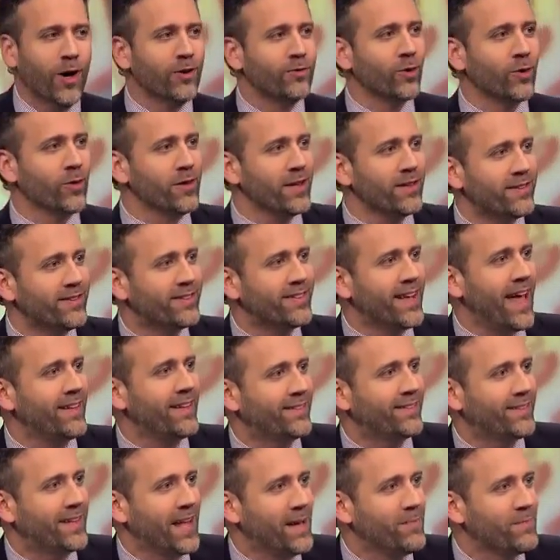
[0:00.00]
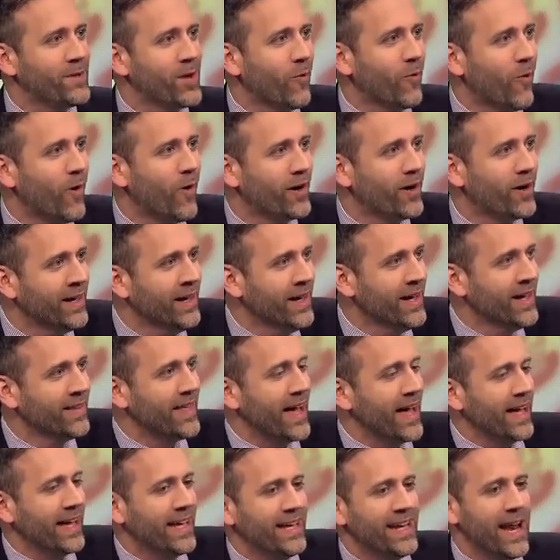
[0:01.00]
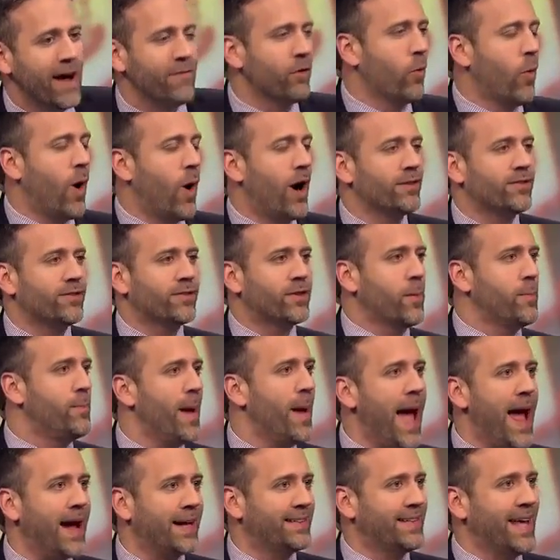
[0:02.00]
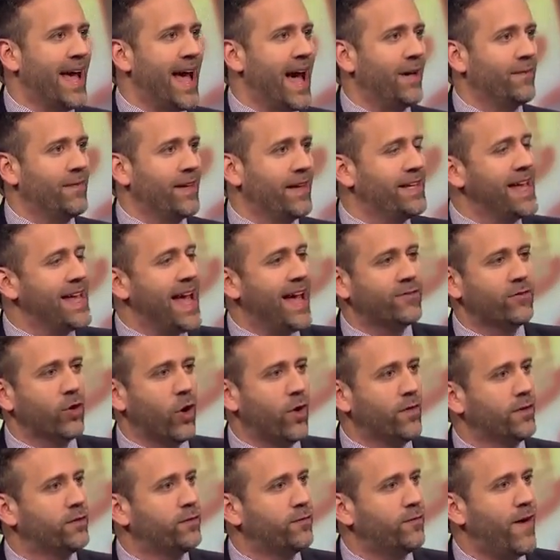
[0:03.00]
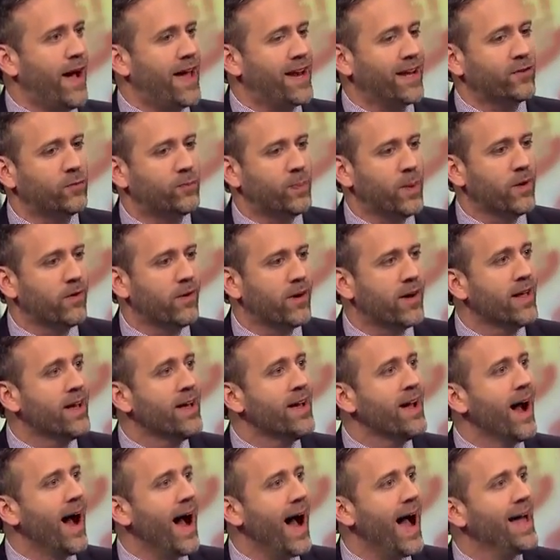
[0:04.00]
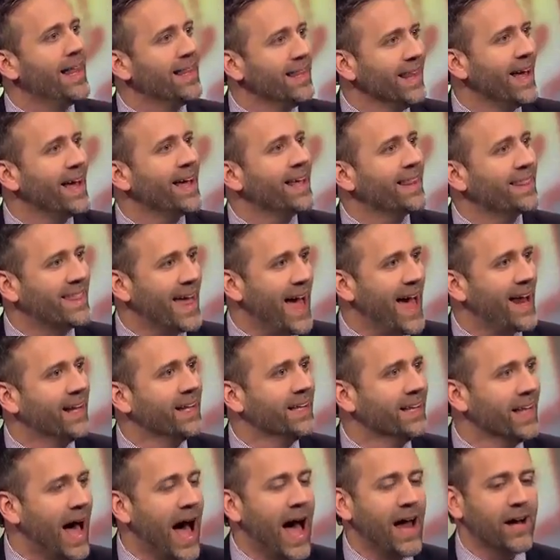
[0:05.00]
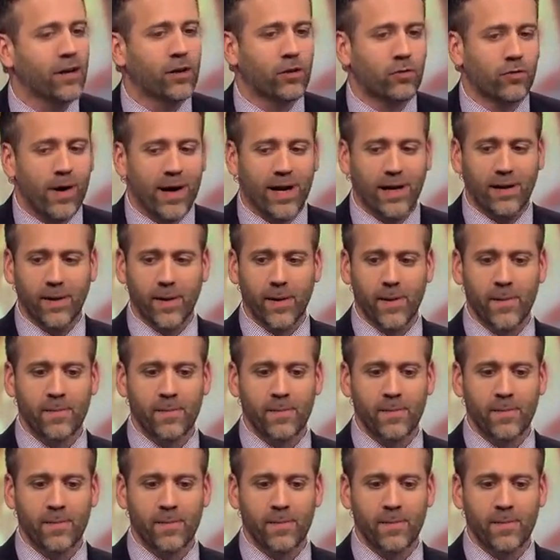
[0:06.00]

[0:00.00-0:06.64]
So this sense, Damian Woody, that he never wants to back down, that he has all this fighting spirit, I like that a lot. Great.